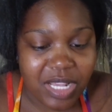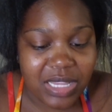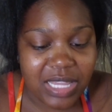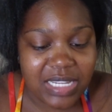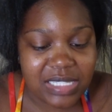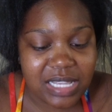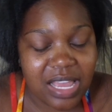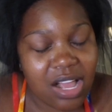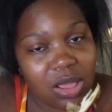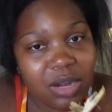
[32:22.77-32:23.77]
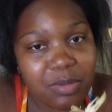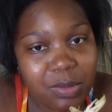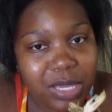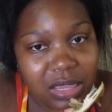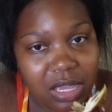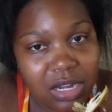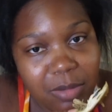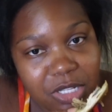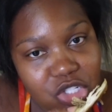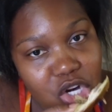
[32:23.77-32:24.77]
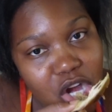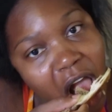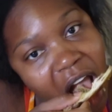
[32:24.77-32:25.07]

The lady said, like, a lot of people get the honey mustard.